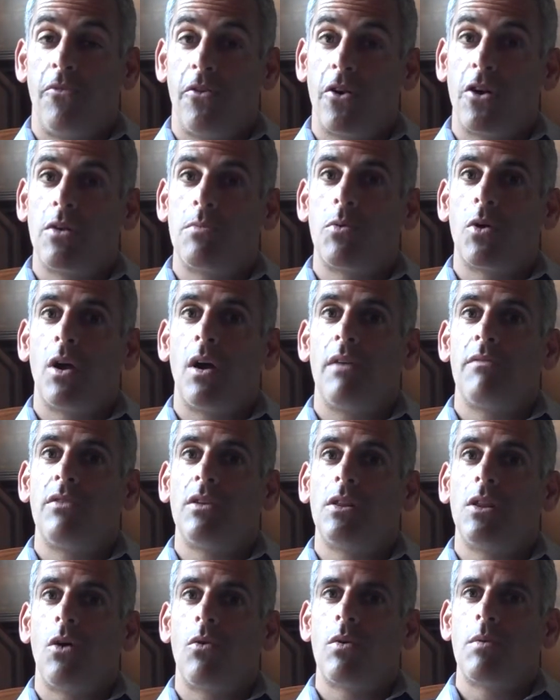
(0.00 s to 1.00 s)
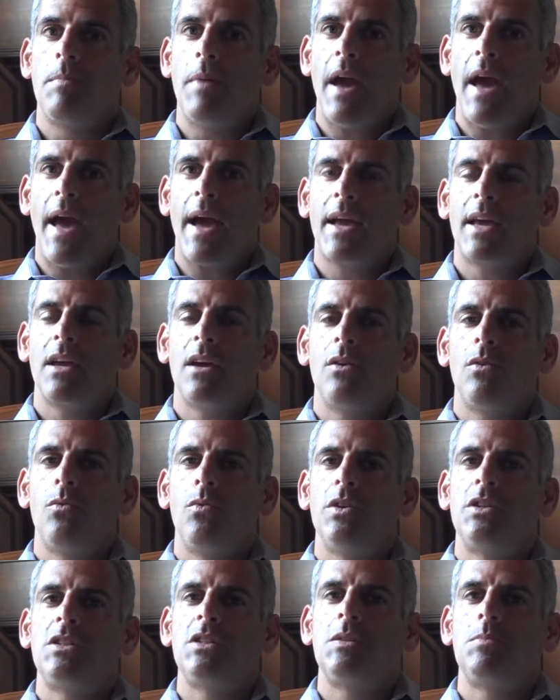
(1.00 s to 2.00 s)
vertebra of the lower back,
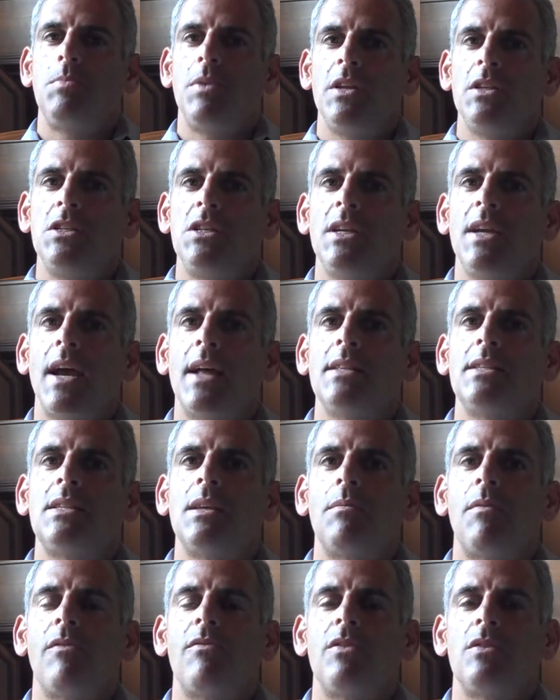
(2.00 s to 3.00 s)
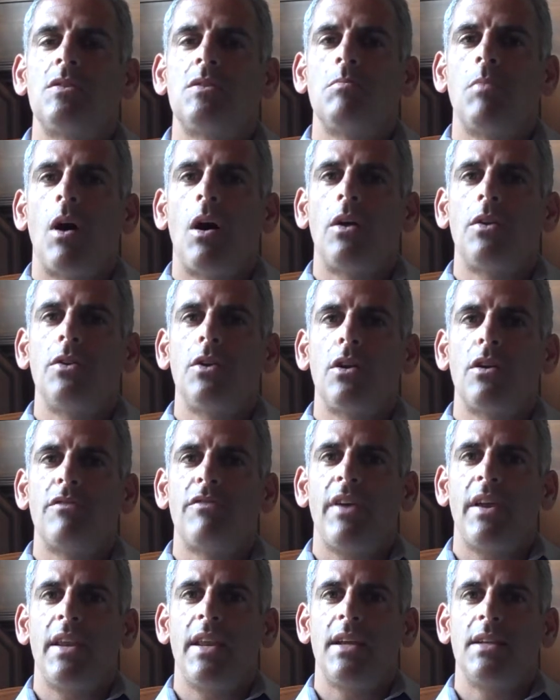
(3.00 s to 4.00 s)
which is pinching on some of the small
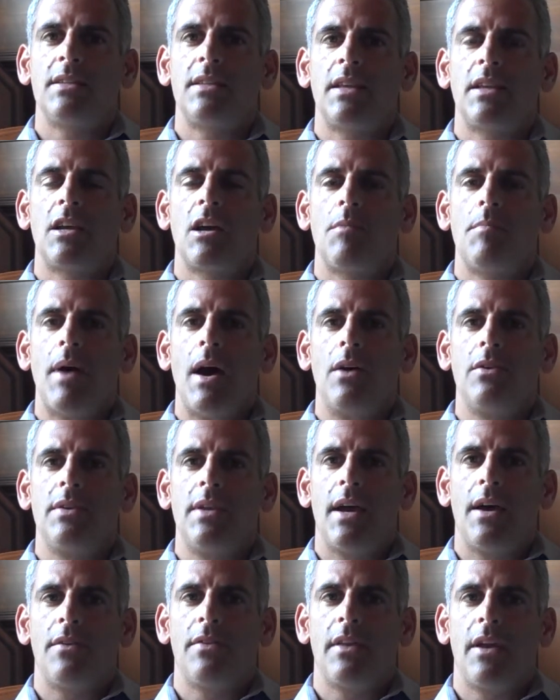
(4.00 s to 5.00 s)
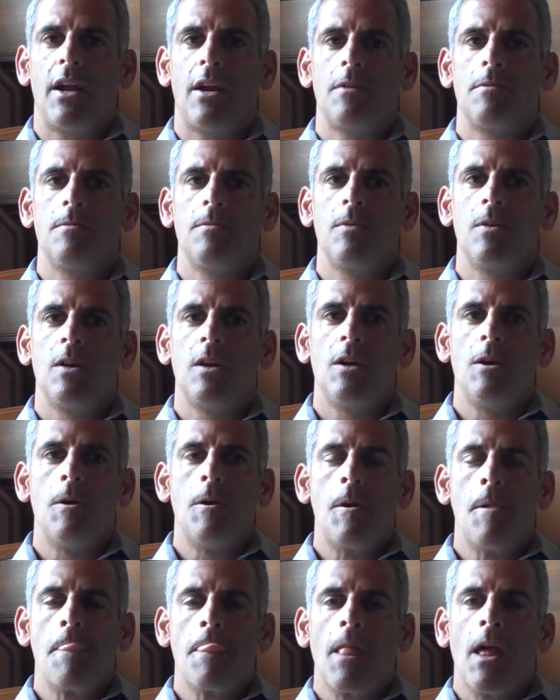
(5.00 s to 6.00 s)
nerve endings that come out down there.
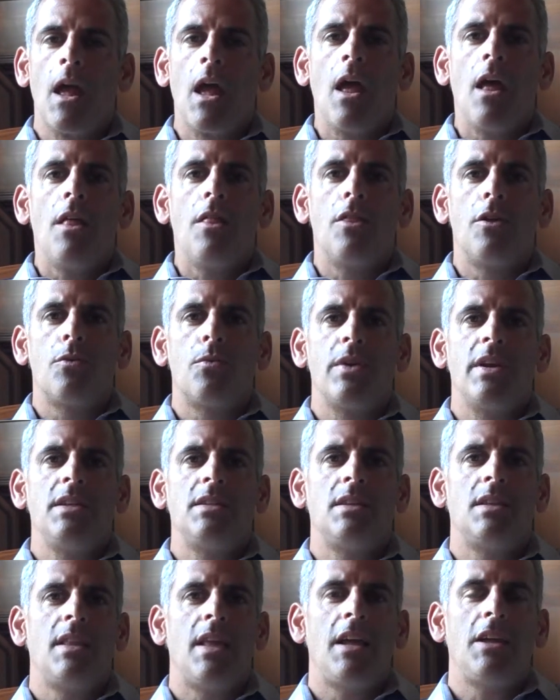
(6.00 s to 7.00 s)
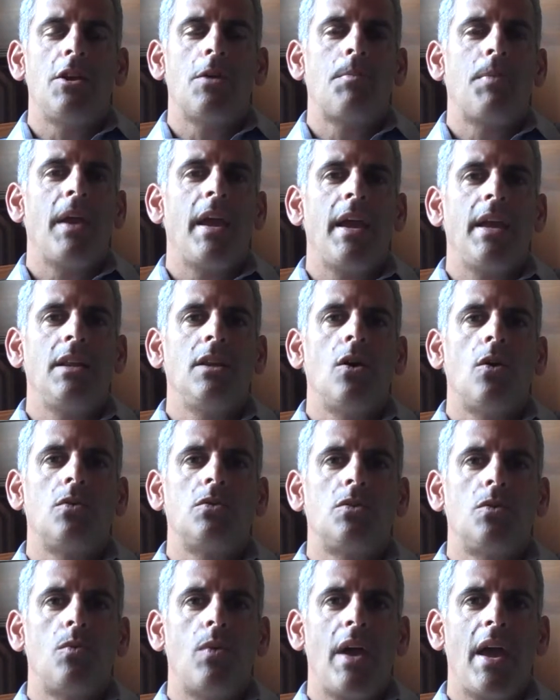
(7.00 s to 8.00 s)
The reason that your pain
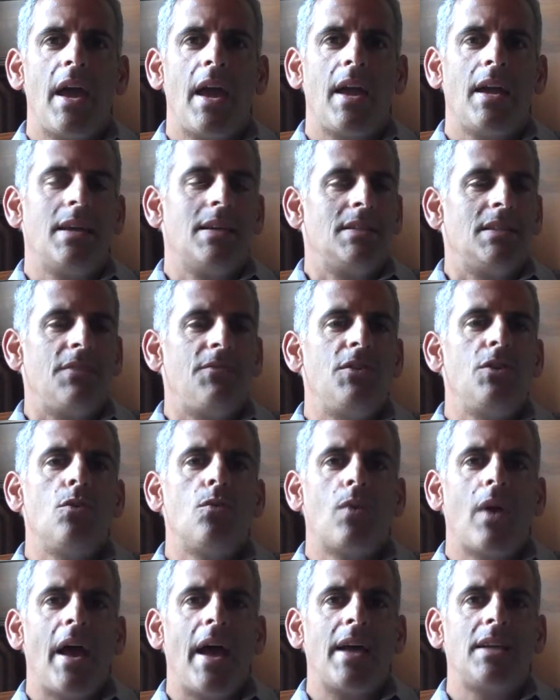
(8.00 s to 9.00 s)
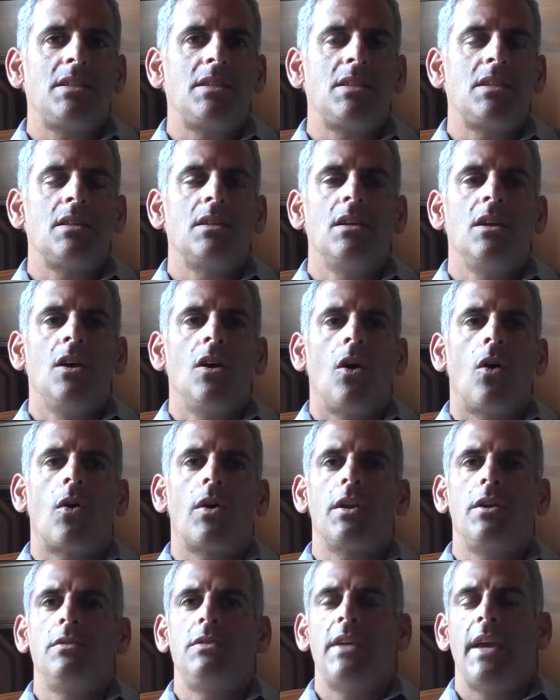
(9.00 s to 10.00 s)
goes away is if you rest, or
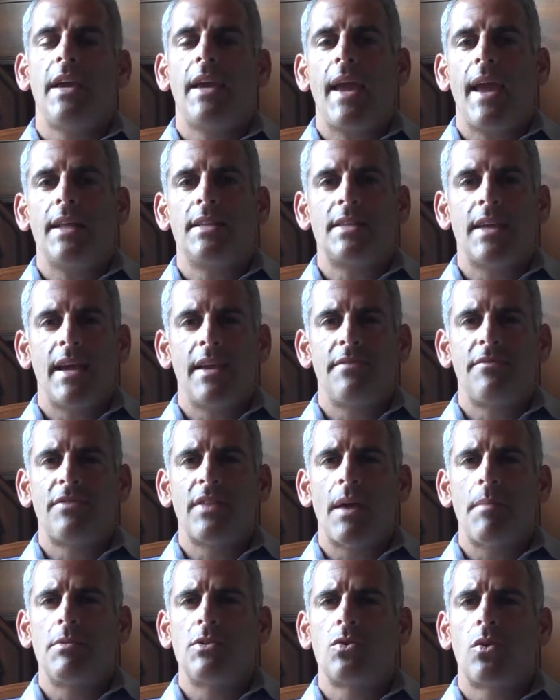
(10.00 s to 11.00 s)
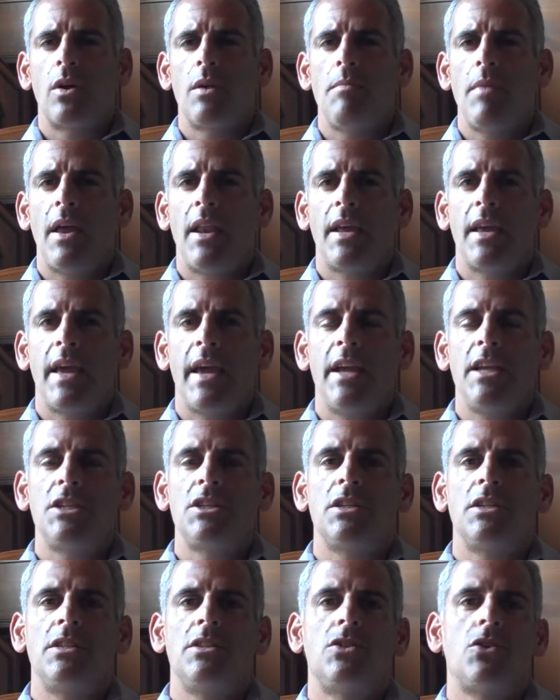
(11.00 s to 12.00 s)
you take anti-inflammatory
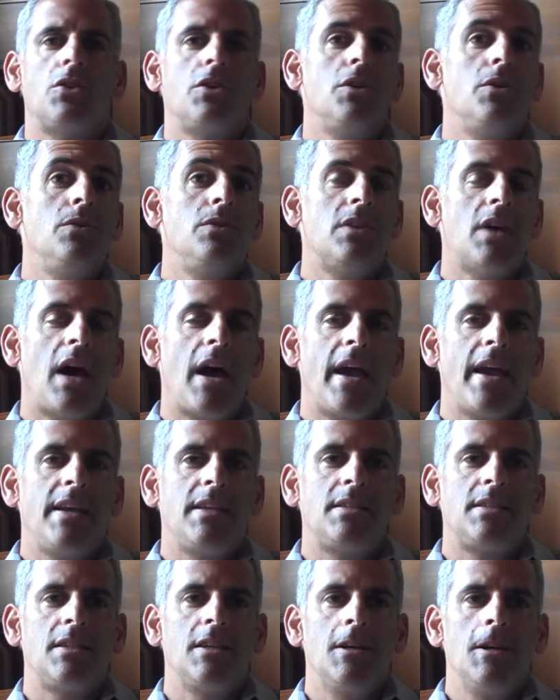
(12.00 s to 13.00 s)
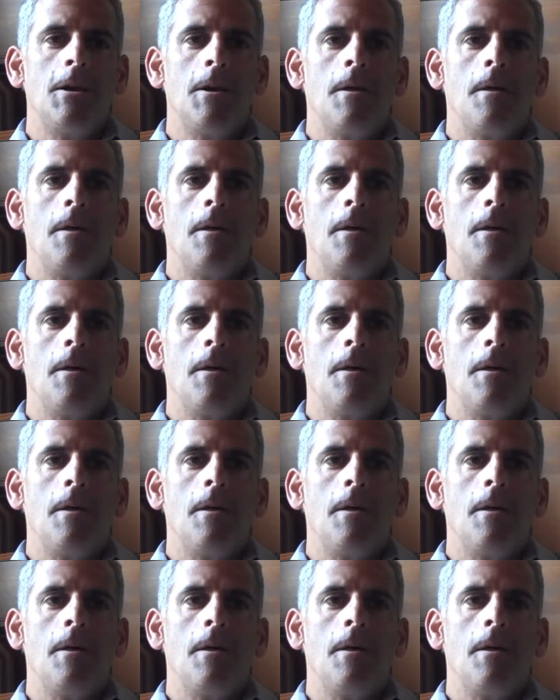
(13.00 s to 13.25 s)
medications, or use ice,